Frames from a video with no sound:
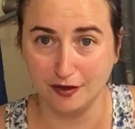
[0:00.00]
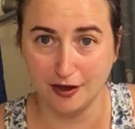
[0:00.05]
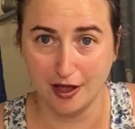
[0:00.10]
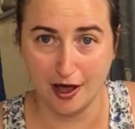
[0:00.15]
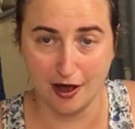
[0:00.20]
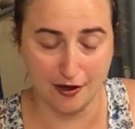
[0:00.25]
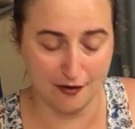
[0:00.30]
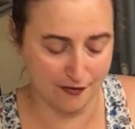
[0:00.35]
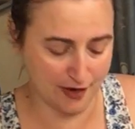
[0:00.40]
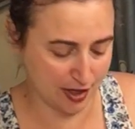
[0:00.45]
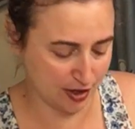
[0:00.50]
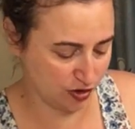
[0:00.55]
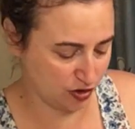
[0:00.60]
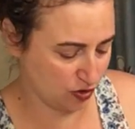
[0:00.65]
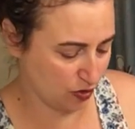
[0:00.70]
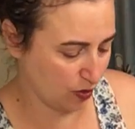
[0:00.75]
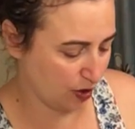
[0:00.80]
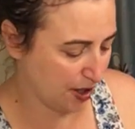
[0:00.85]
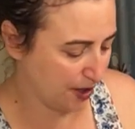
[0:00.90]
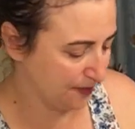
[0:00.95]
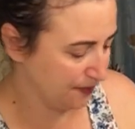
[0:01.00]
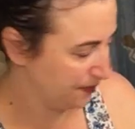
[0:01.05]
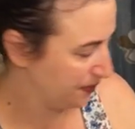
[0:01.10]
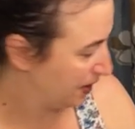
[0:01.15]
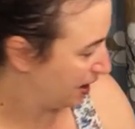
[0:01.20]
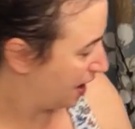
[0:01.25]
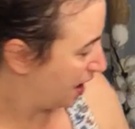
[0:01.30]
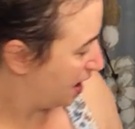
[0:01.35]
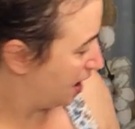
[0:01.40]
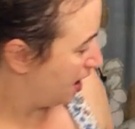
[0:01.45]
love and joy.
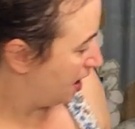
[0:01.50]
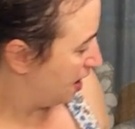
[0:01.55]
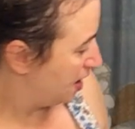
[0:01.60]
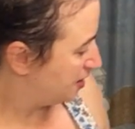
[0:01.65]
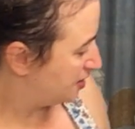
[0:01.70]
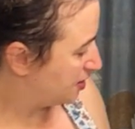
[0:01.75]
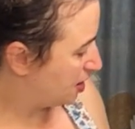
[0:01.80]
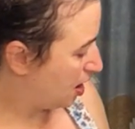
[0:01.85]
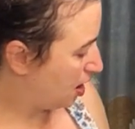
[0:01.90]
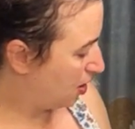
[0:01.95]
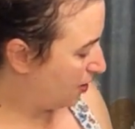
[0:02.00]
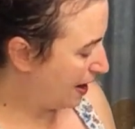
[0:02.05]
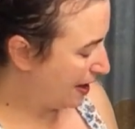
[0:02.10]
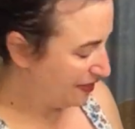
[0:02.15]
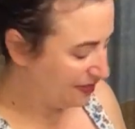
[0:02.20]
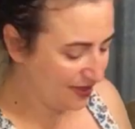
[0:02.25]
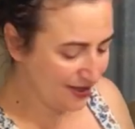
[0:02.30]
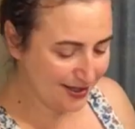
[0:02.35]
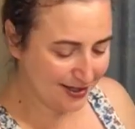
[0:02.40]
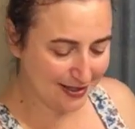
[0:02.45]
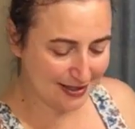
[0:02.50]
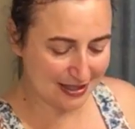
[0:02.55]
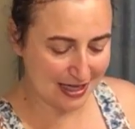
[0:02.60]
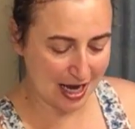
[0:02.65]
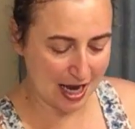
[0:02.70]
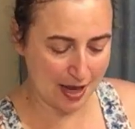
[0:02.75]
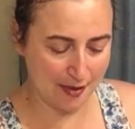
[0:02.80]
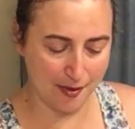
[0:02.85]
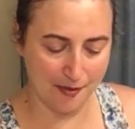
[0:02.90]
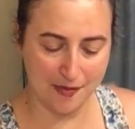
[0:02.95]
So at this
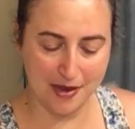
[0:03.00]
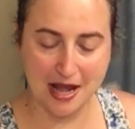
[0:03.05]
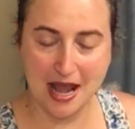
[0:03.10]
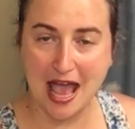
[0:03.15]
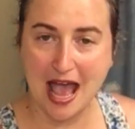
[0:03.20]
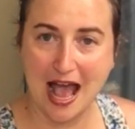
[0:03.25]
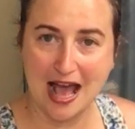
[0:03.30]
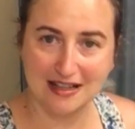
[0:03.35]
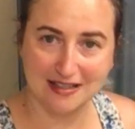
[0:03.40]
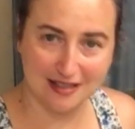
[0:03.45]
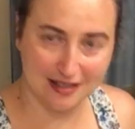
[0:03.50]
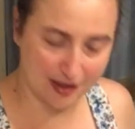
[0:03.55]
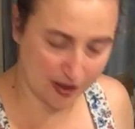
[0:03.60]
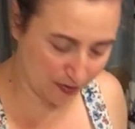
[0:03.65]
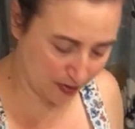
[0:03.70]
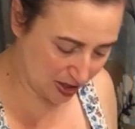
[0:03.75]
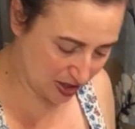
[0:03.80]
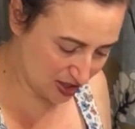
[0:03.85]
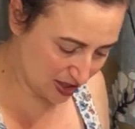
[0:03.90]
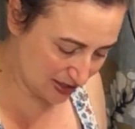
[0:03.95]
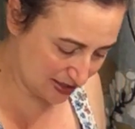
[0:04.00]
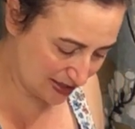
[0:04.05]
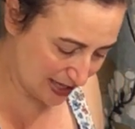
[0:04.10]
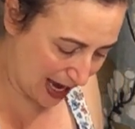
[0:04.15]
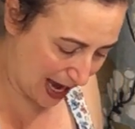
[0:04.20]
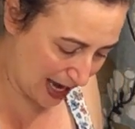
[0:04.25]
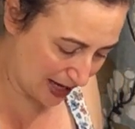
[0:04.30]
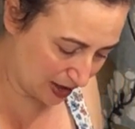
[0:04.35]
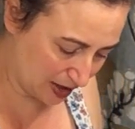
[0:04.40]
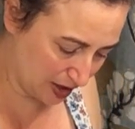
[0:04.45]
time, I'm going to ask that we just
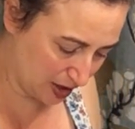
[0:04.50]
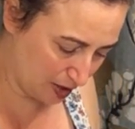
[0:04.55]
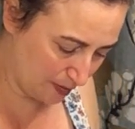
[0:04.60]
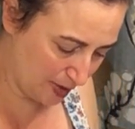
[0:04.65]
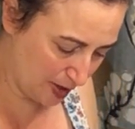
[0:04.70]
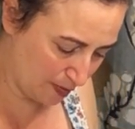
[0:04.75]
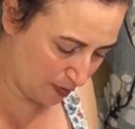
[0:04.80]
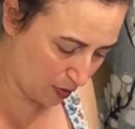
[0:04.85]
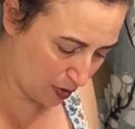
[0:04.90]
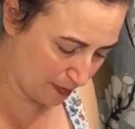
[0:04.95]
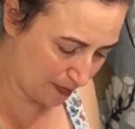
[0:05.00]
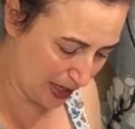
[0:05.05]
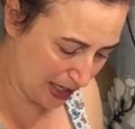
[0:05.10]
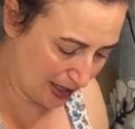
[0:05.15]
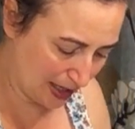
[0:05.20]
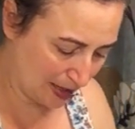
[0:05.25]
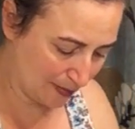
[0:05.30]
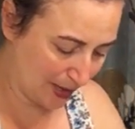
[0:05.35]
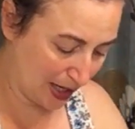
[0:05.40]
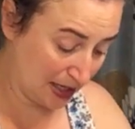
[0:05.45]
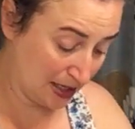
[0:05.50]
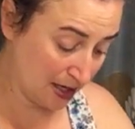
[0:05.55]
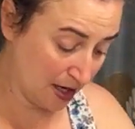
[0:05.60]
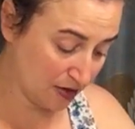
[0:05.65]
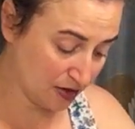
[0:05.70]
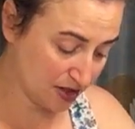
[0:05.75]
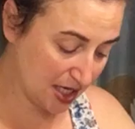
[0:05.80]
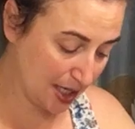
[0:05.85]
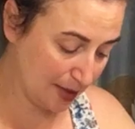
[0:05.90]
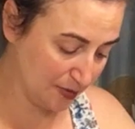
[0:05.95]
add a little bit more about
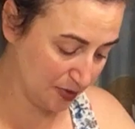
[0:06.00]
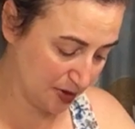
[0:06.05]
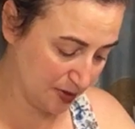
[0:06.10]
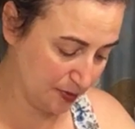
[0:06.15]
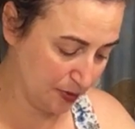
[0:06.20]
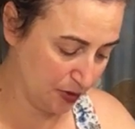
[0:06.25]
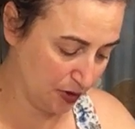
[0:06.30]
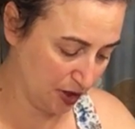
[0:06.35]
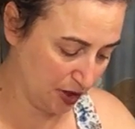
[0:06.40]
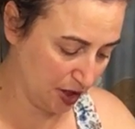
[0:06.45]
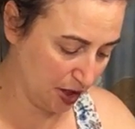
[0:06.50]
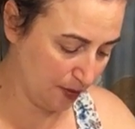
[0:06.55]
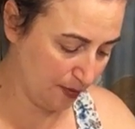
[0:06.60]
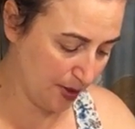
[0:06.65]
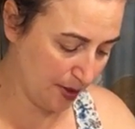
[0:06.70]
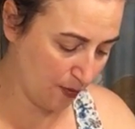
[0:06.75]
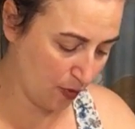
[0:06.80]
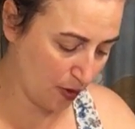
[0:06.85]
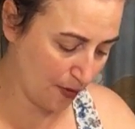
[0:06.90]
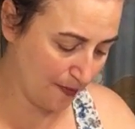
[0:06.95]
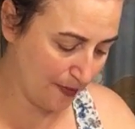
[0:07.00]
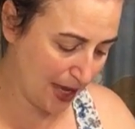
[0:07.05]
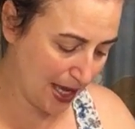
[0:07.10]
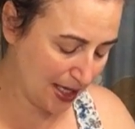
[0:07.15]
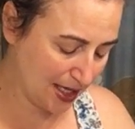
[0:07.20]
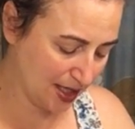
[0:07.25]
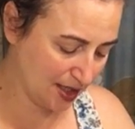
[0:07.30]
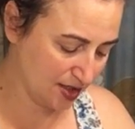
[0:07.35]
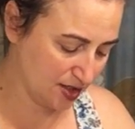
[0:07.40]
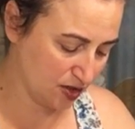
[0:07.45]
another tablespoon, a little bit more
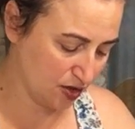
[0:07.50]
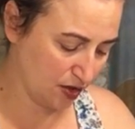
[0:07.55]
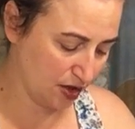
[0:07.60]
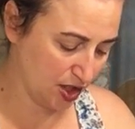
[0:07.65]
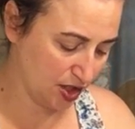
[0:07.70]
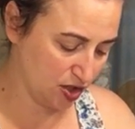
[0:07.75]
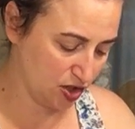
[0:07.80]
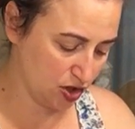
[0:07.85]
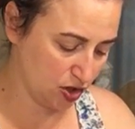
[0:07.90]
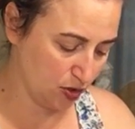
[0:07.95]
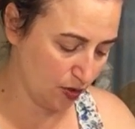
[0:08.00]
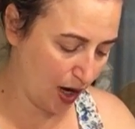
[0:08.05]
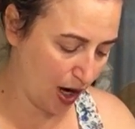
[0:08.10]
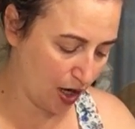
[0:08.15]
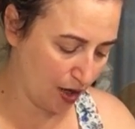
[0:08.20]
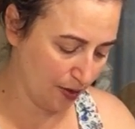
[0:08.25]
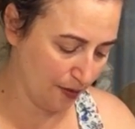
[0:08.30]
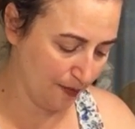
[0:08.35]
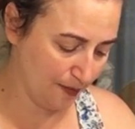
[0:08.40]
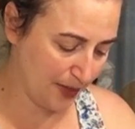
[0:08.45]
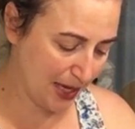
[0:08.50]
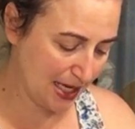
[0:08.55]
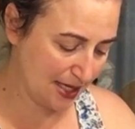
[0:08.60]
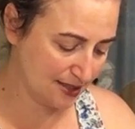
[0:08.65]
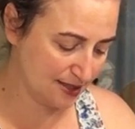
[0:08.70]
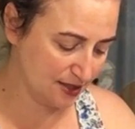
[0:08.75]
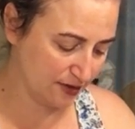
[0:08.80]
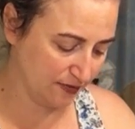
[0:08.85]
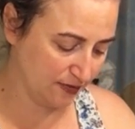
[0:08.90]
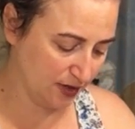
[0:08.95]
baking soda to our
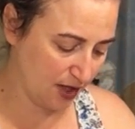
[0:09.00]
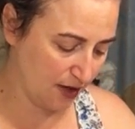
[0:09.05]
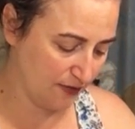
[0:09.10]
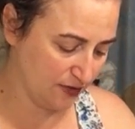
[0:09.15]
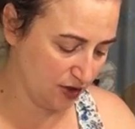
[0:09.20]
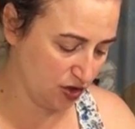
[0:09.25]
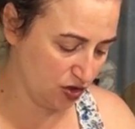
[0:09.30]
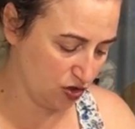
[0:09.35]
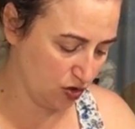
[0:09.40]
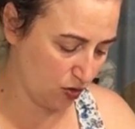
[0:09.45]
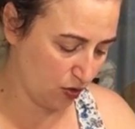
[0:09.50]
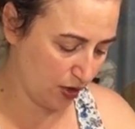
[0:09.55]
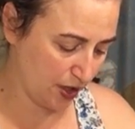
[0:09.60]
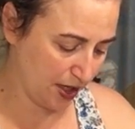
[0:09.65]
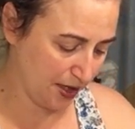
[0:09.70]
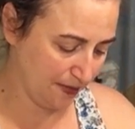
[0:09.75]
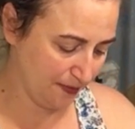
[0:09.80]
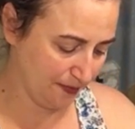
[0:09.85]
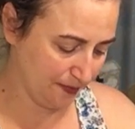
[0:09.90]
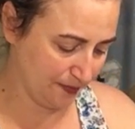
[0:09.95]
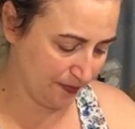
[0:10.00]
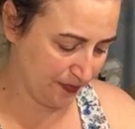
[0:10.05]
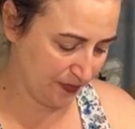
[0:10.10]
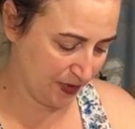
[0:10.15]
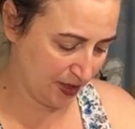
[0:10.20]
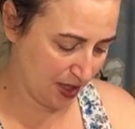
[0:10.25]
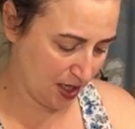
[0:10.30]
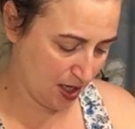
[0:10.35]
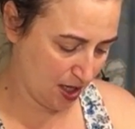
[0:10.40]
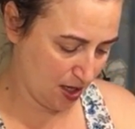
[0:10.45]
base of love and joy.
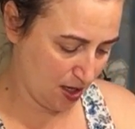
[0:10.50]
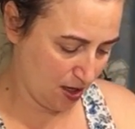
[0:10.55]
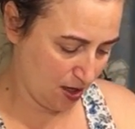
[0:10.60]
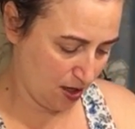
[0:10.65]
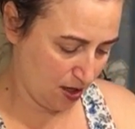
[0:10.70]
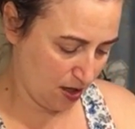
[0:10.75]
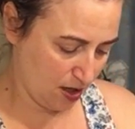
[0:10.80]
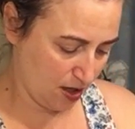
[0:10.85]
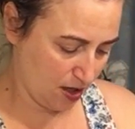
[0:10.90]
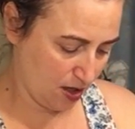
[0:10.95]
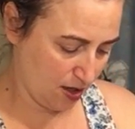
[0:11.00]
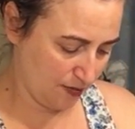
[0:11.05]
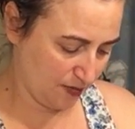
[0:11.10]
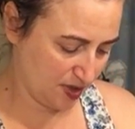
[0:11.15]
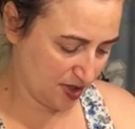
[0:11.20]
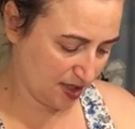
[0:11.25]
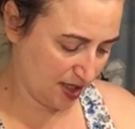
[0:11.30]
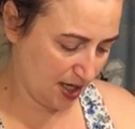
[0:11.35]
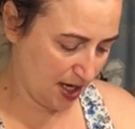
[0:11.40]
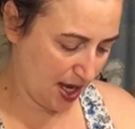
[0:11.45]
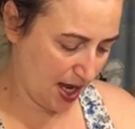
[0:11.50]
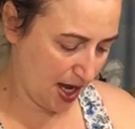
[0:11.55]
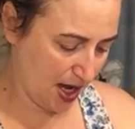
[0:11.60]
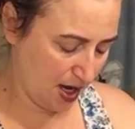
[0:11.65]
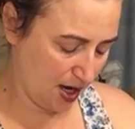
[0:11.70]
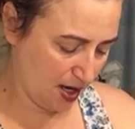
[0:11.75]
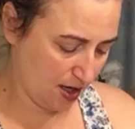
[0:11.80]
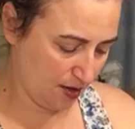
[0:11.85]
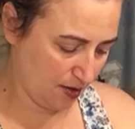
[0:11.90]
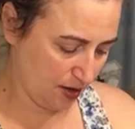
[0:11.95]
I'm just going to
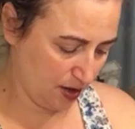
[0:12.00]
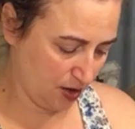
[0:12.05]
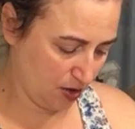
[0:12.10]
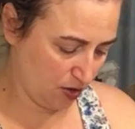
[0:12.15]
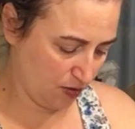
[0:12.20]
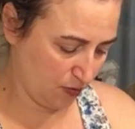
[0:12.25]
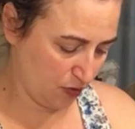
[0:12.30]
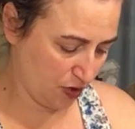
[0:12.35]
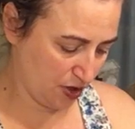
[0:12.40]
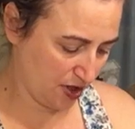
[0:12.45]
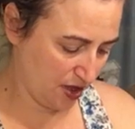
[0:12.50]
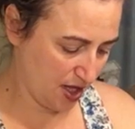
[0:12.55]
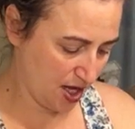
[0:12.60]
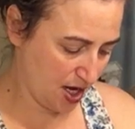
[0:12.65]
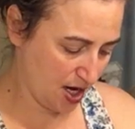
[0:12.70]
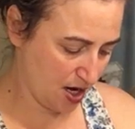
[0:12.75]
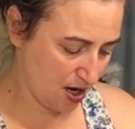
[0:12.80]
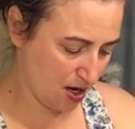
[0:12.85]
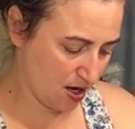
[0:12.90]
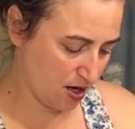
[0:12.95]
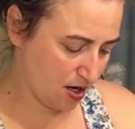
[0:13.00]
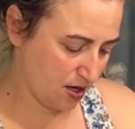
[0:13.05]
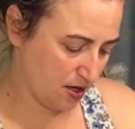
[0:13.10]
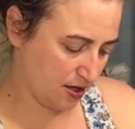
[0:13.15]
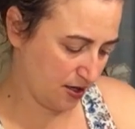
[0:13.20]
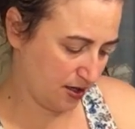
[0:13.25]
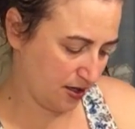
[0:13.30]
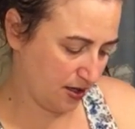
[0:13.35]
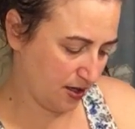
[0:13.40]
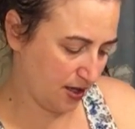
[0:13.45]
add a little more there,
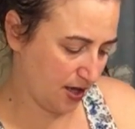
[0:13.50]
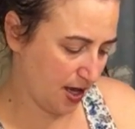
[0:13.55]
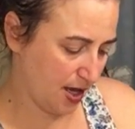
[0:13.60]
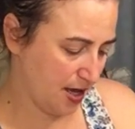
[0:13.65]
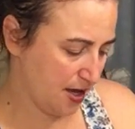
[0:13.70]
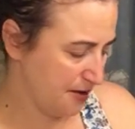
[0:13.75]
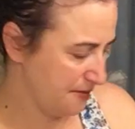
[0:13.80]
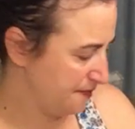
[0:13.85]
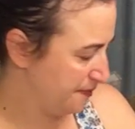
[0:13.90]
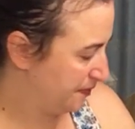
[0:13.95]
okay?